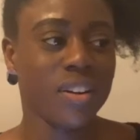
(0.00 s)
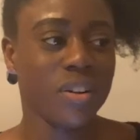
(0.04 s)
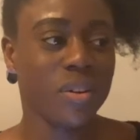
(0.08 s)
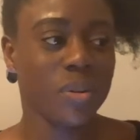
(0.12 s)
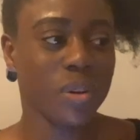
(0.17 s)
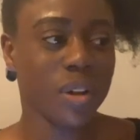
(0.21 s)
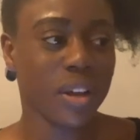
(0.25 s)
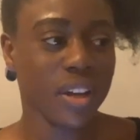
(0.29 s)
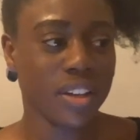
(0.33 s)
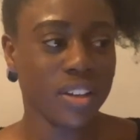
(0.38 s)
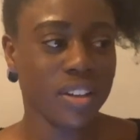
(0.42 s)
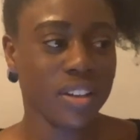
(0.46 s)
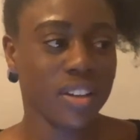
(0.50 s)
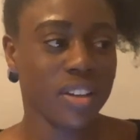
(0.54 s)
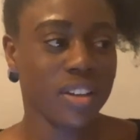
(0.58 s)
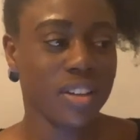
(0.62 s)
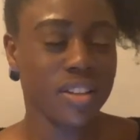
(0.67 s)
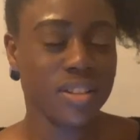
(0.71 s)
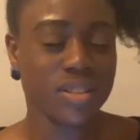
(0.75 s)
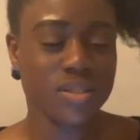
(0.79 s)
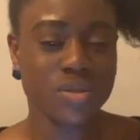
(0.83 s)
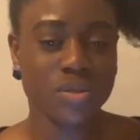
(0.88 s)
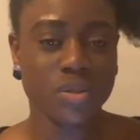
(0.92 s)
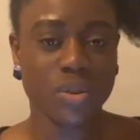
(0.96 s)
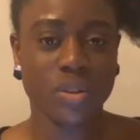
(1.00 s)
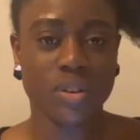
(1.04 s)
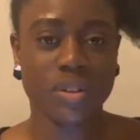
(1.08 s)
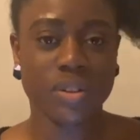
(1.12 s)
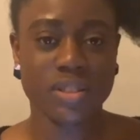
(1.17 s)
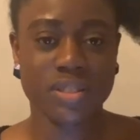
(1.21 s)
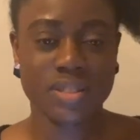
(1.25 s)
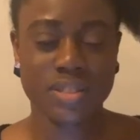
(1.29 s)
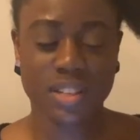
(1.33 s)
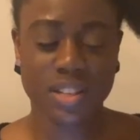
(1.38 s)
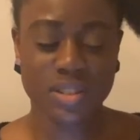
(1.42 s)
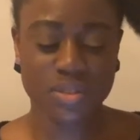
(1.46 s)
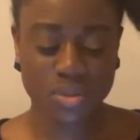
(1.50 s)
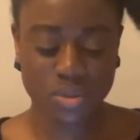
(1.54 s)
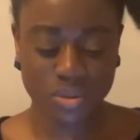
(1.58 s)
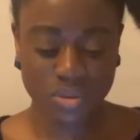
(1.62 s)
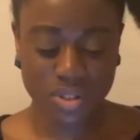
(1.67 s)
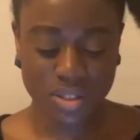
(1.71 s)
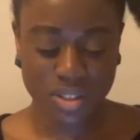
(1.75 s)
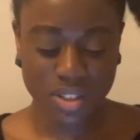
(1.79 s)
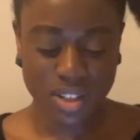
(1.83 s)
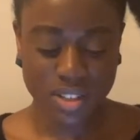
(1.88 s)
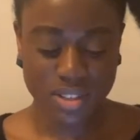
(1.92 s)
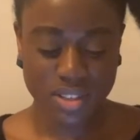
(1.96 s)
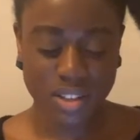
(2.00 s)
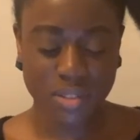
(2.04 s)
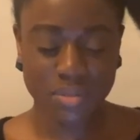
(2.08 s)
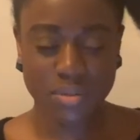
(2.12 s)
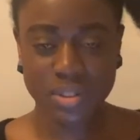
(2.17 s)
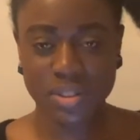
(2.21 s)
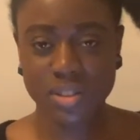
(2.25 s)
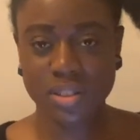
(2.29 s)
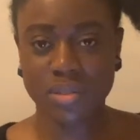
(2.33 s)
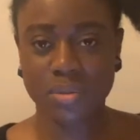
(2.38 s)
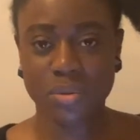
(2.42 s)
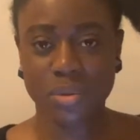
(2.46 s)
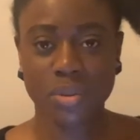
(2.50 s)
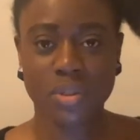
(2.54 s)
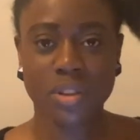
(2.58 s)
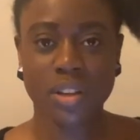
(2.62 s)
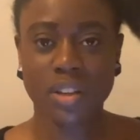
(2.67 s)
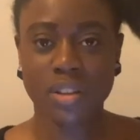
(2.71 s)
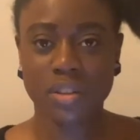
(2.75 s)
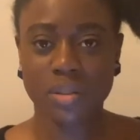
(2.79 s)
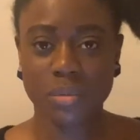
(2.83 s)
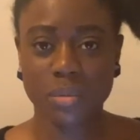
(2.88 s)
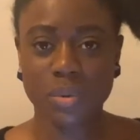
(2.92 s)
or like it's not essential to taste every single thing.